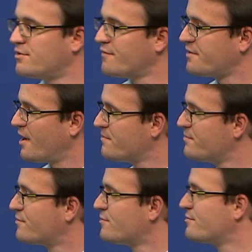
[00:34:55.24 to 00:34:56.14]
ahead of
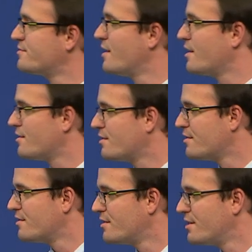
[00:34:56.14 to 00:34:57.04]
time, because we are uh,
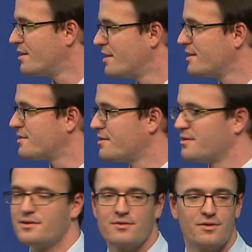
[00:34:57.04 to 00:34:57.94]
late,
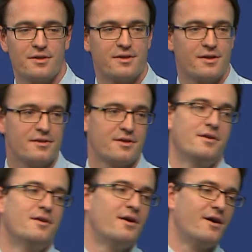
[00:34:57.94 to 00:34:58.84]
as I understand.
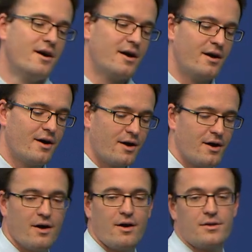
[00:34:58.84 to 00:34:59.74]

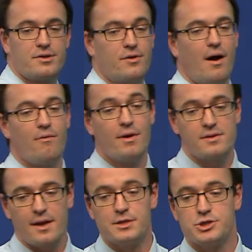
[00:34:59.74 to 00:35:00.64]
Uh, so
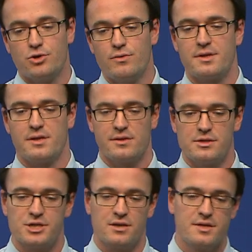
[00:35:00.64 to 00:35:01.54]
what I show is
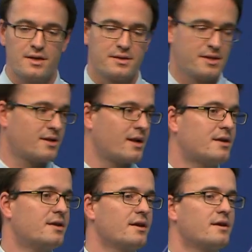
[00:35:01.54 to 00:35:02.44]
essentially that
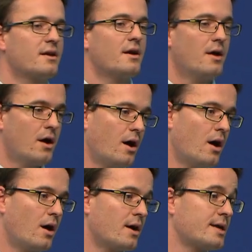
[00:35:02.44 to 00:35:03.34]
central clearing
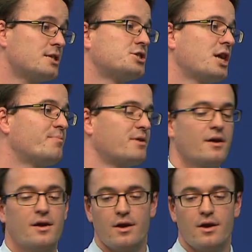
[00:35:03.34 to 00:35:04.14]
uh, reshaped